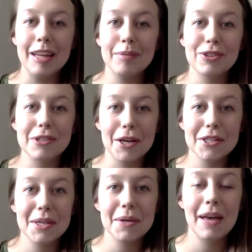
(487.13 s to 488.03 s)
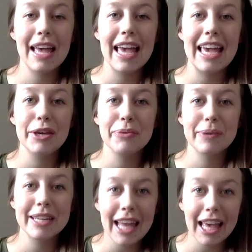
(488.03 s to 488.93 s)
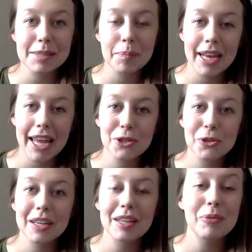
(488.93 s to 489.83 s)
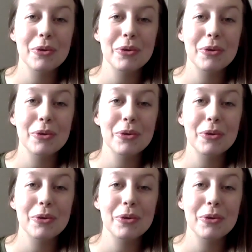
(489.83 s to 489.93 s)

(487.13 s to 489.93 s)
There's also a written explanation.